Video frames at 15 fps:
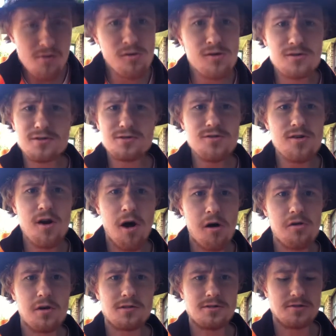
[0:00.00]
there's not a whole
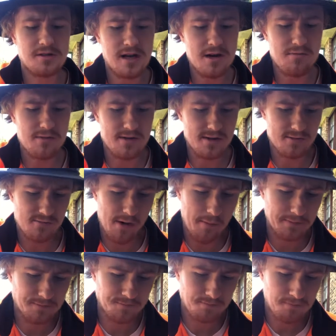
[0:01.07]
lot to say with this one.
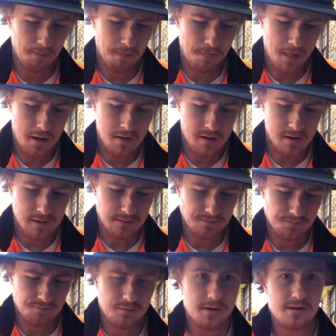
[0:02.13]

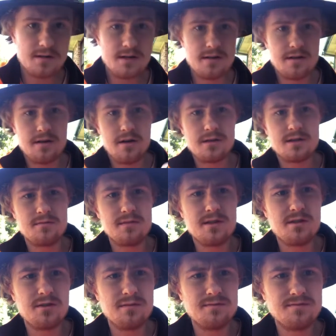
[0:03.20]
You can see they've got some
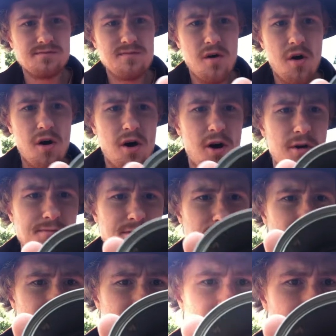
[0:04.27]
little herbs or
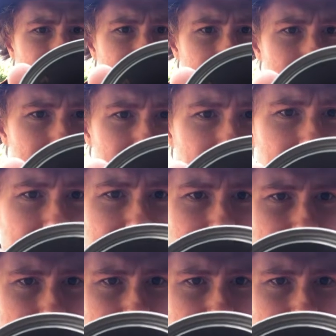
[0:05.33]
hints of something in there. I don't